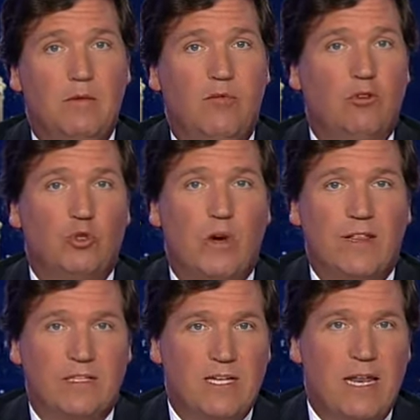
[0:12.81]
Before
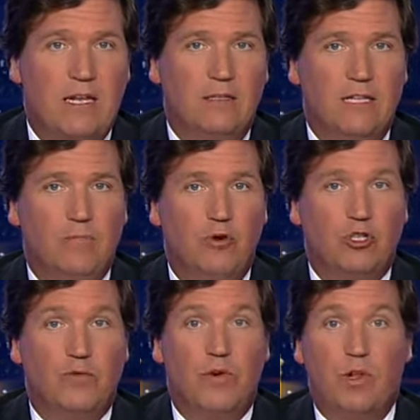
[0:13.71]
joining the Senate, Lee
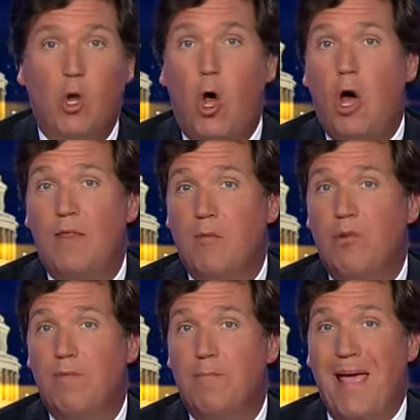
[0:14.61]
pushed for a law that would have